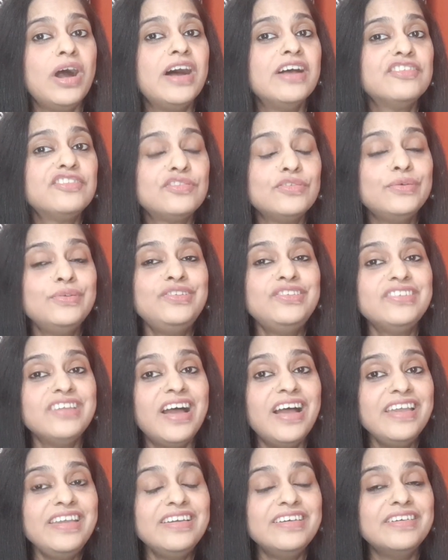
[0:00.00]
are so
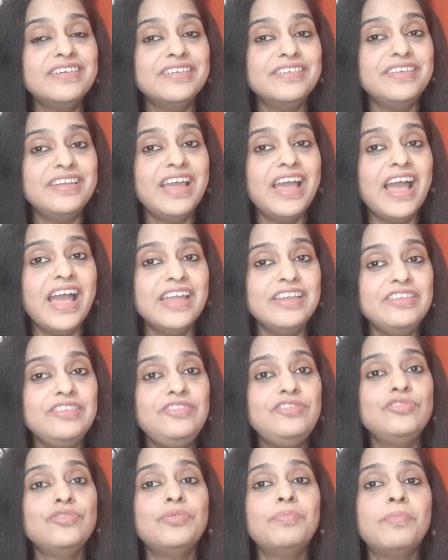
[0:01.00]
tired
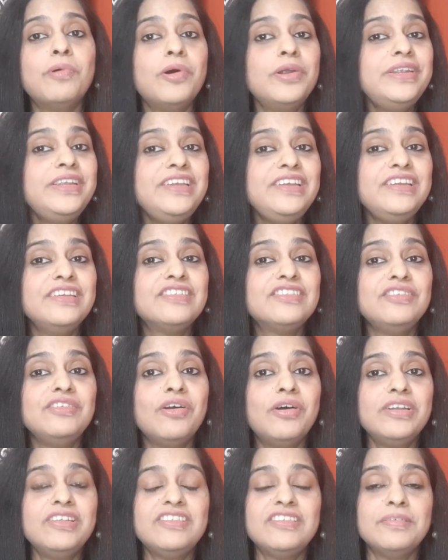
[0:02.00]
and your body is
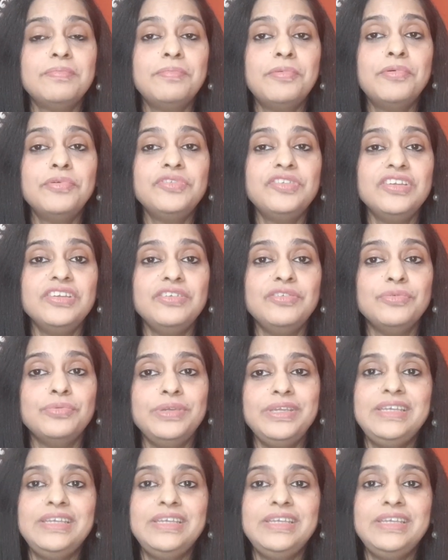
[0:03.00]
not supporting you